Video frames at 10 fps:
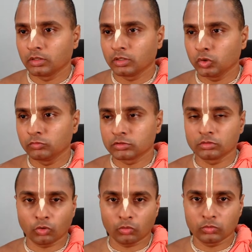universal
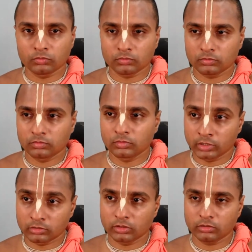problem,
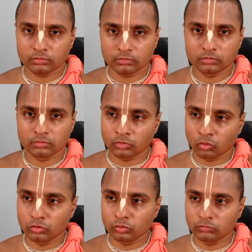literally. The
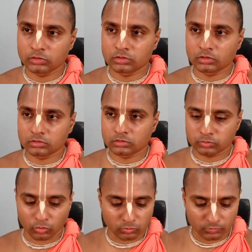whole universe there is this
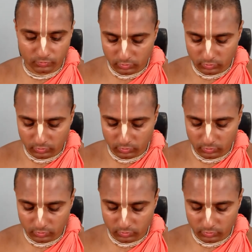problem.